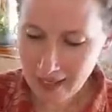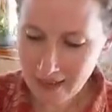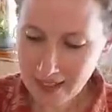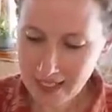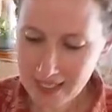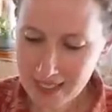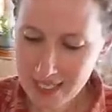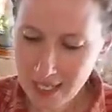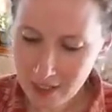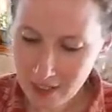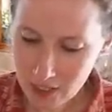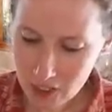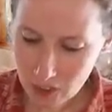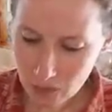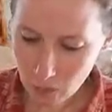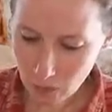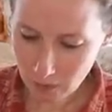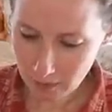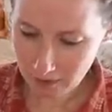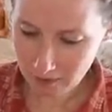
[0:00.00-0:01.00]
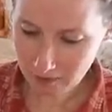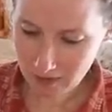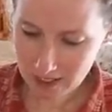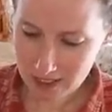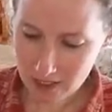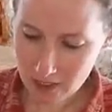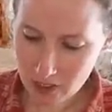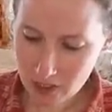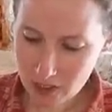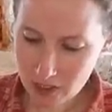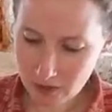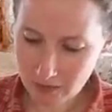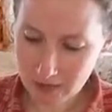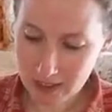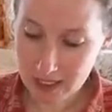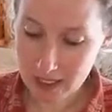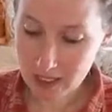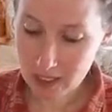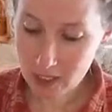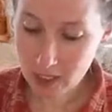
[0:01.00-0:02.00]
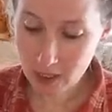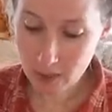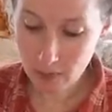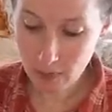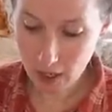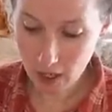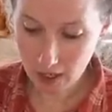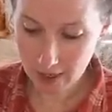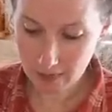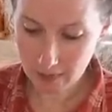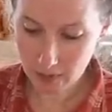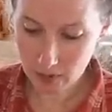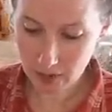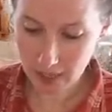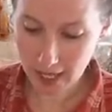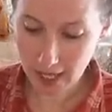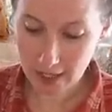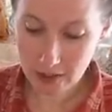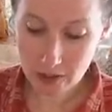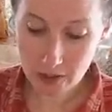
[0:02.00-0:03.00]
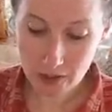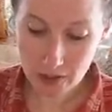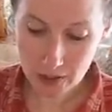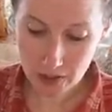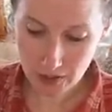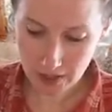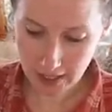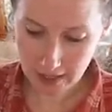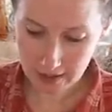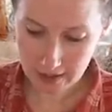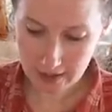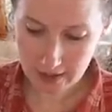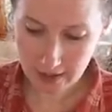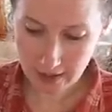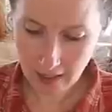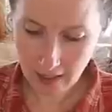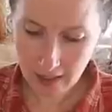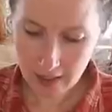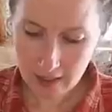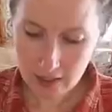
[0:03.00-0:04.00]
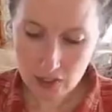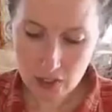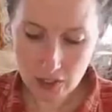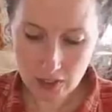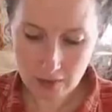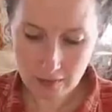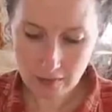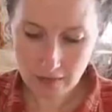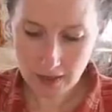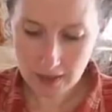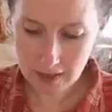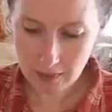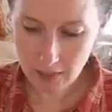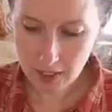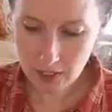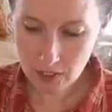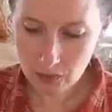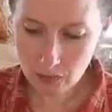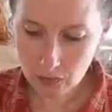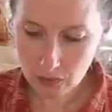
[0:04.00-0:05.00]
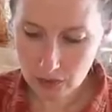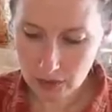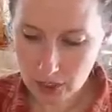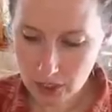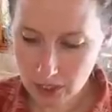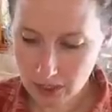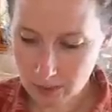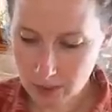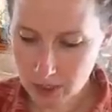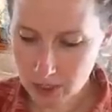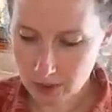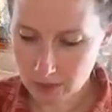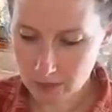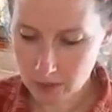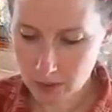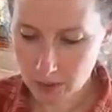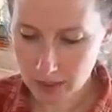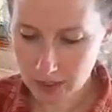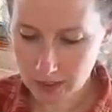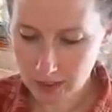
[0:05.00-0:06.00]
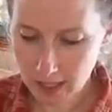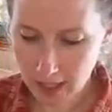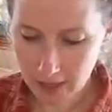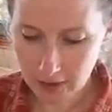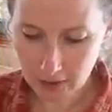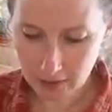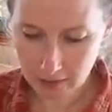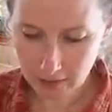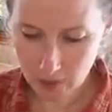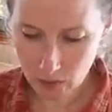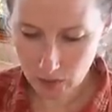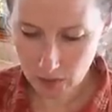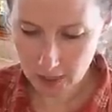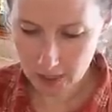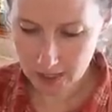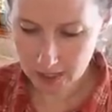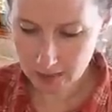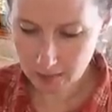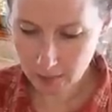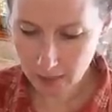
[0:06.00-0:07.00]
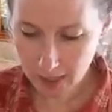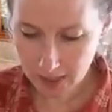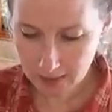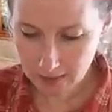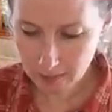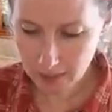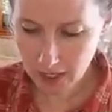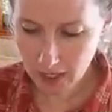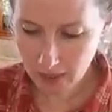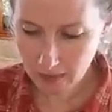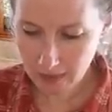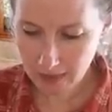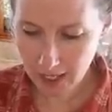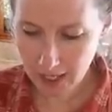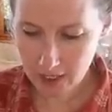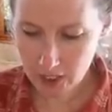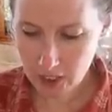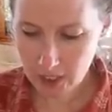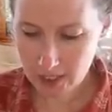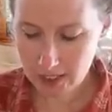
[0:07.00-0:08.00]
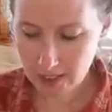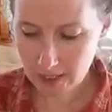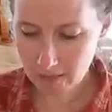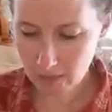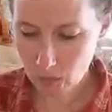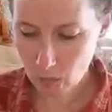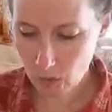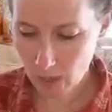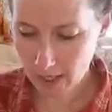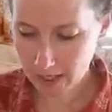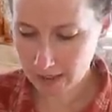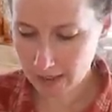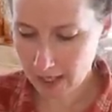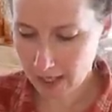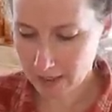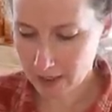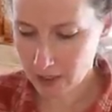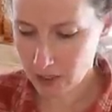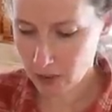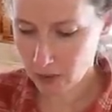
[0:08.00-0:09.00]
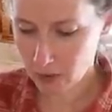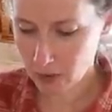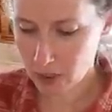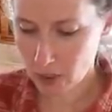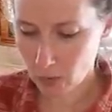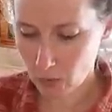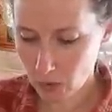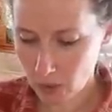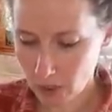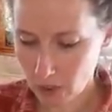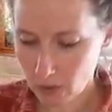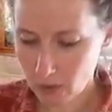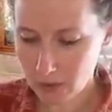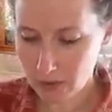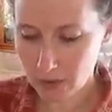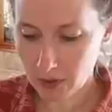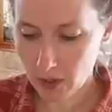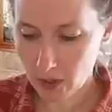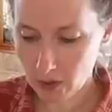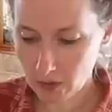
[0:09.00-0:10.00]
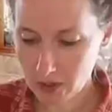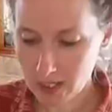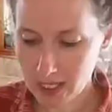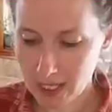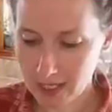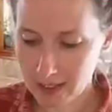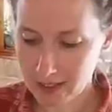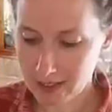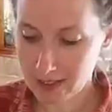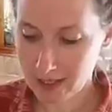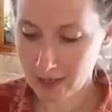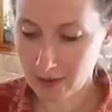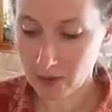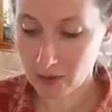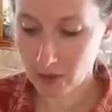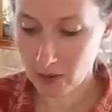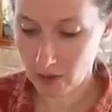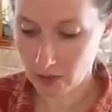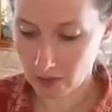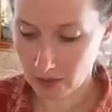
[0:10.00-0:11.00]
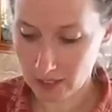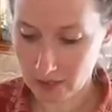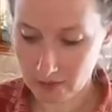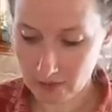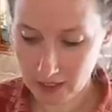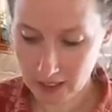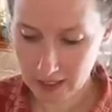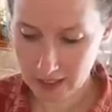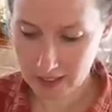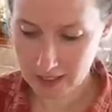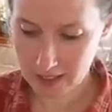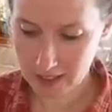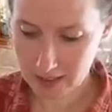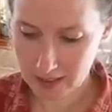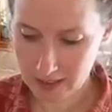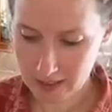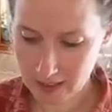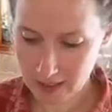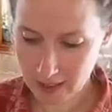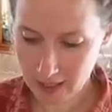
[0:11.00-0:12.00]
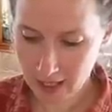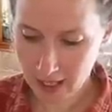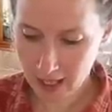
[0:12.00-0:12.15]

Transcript: The intelligent woman fits her service into her pocketbook and her strengths. Certain fundamental rules she observes with the latter, of course, but beyond that, she is given wide latitude to work with her own tastes and her own conveniences.